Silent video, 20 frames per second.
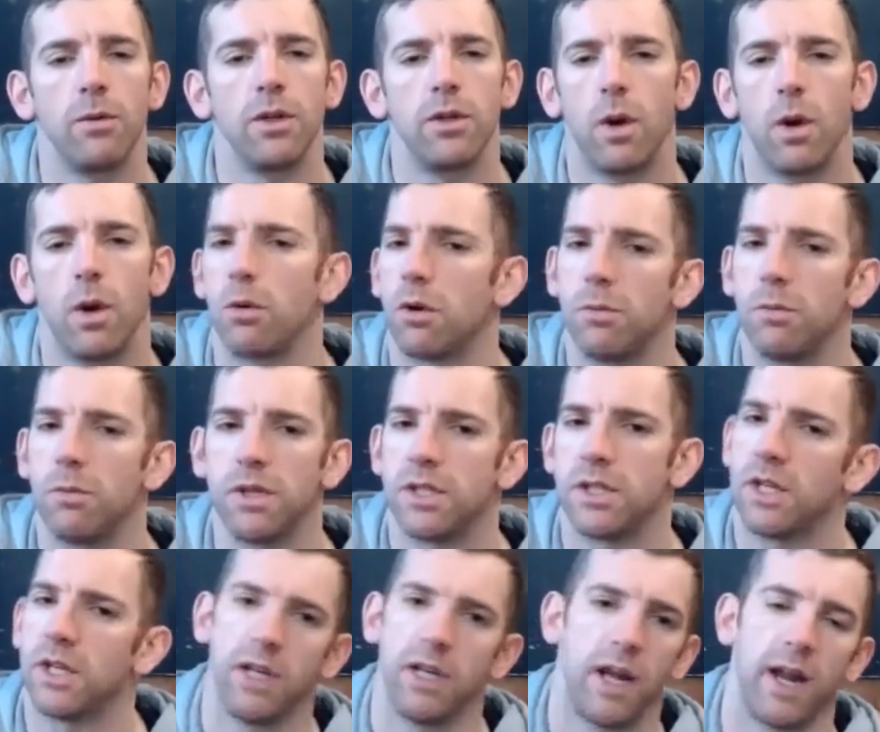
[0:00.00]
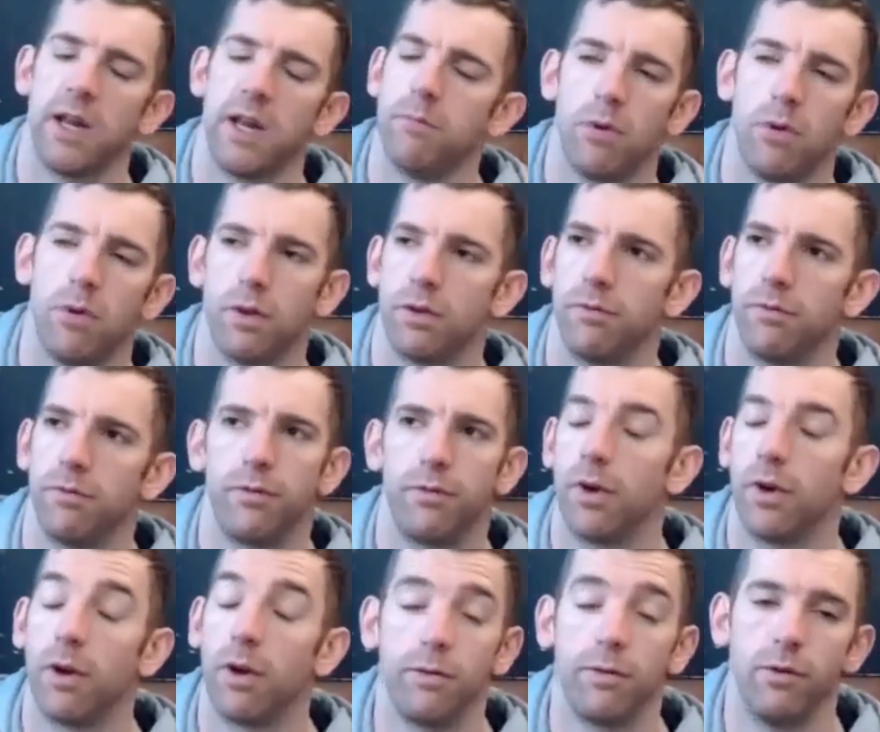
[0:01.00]
You don't want to be sitting any more than
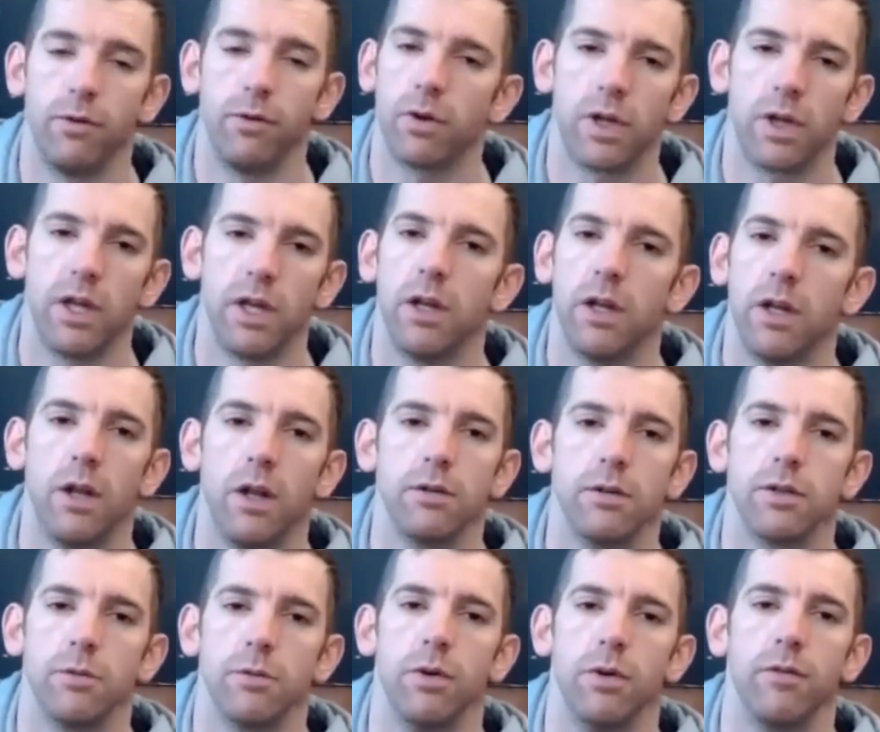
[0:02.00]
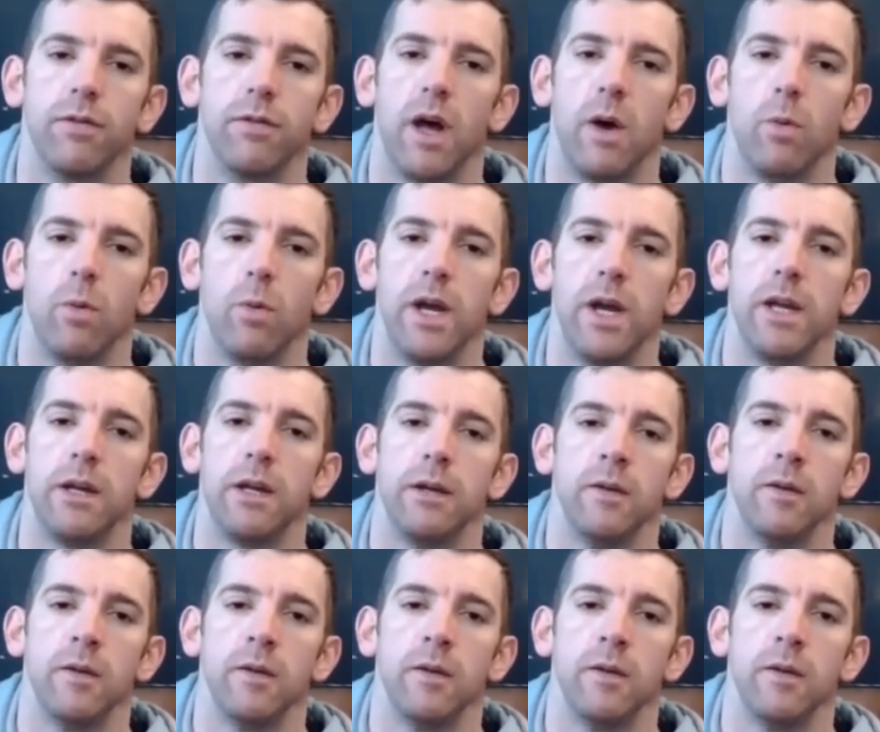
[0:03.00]
3 or 4 kilos above that weight.